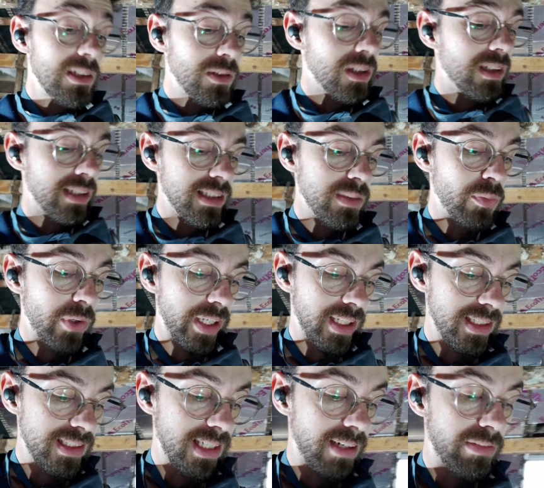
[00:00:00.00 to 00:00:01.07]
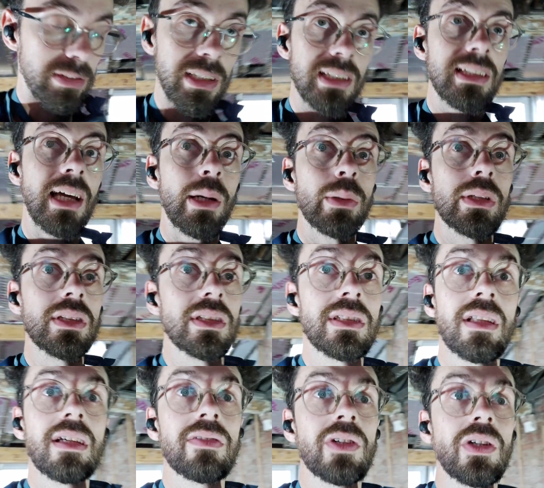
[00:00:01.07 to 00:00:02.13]
going to need to bring in a scaffolding tower just so
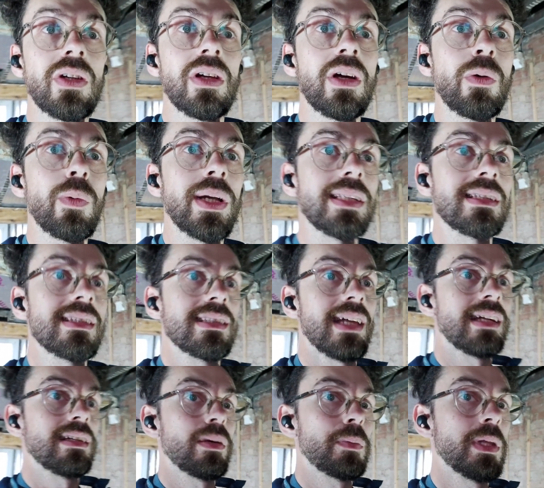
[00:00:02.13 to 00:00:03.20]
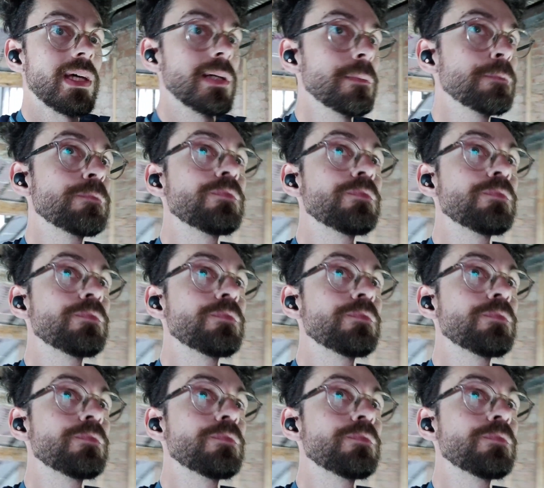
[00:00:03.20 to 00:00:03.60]
that I've got a way to stand up there.